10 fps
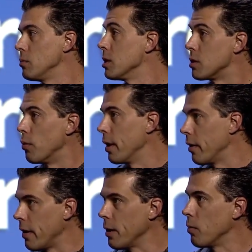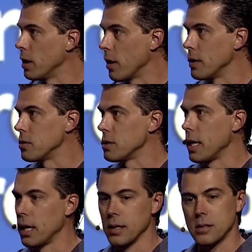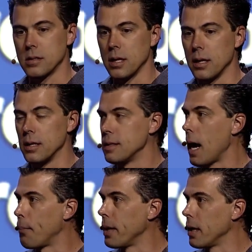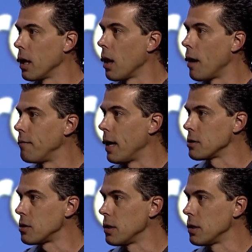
just to reiterate what you guys are saying, it's happening a lot faster,